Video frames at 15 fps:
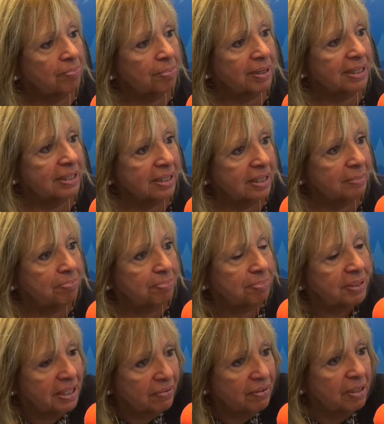but
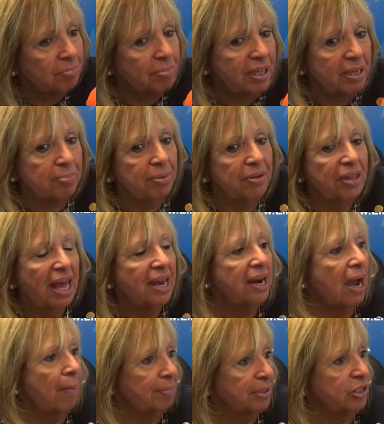giving people that
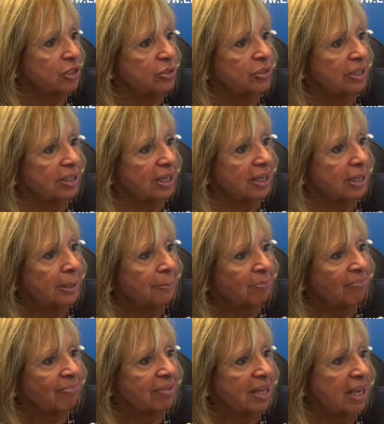opportunity,
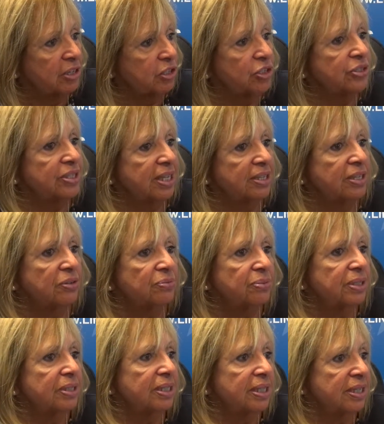as you said, there
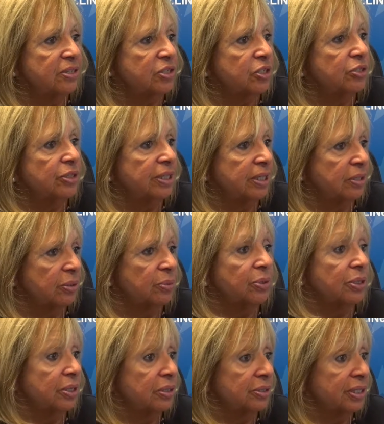really is good in the
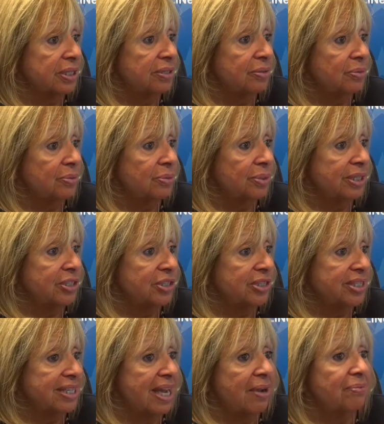world. Yeah. We
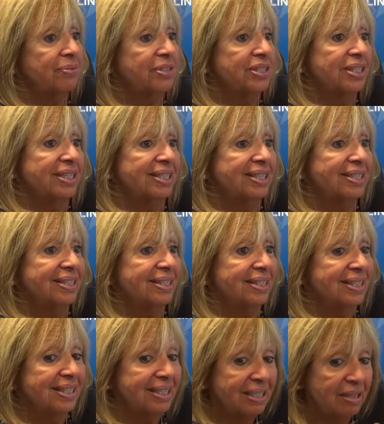just have to
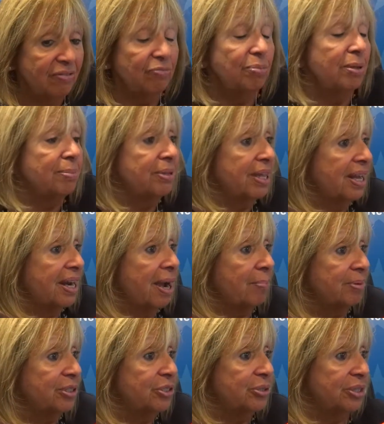give people that
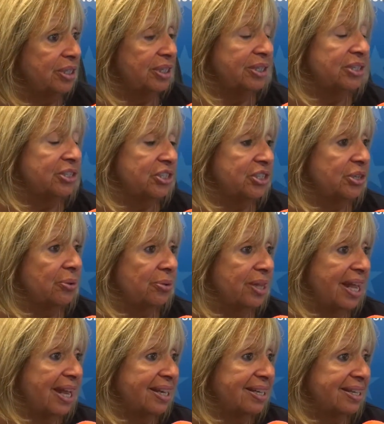opportunity to show
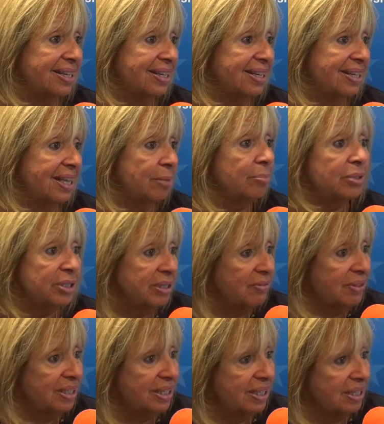that they believe
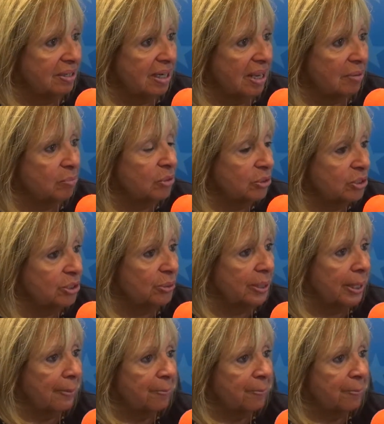in it and will do it.